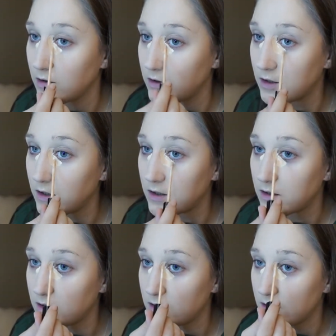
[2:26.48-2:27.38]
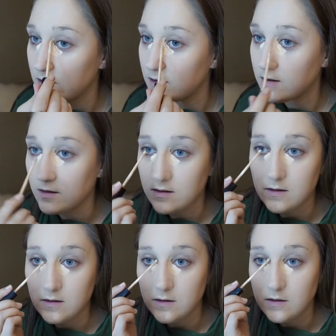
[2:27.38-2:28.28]
Just
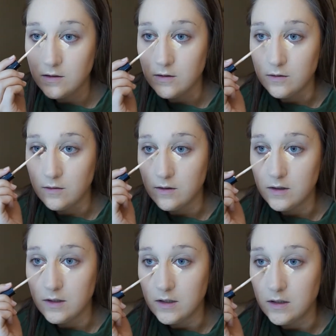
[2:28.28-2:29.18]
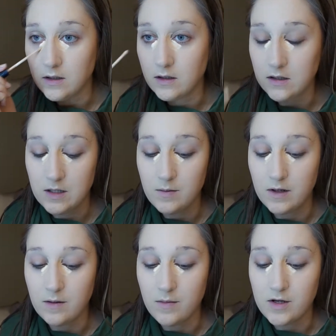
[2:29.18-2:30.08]
to deepen
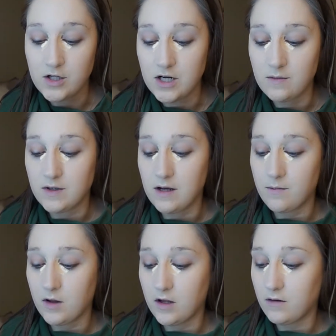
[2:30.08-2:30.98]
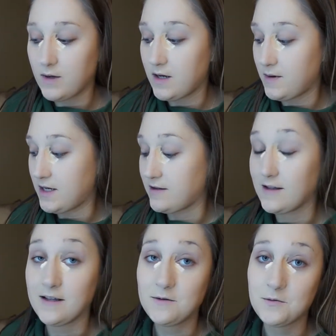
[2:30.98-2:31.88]
up the Shape Tape a little bit because
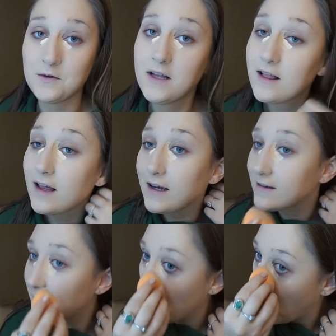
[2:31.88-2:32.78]
that's really light.